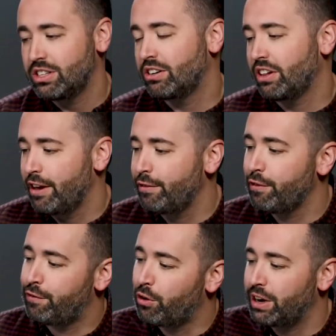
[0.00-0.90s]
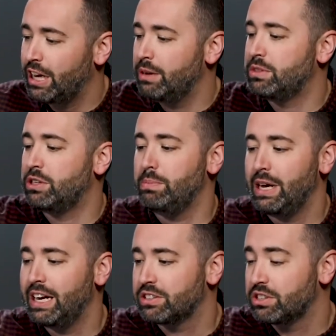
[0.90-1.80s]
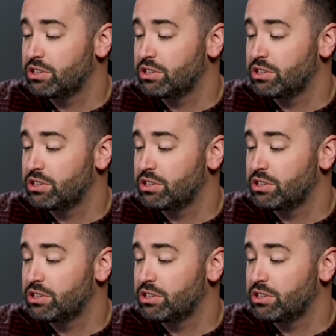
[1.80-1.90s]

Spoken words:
in our life for him to meet us.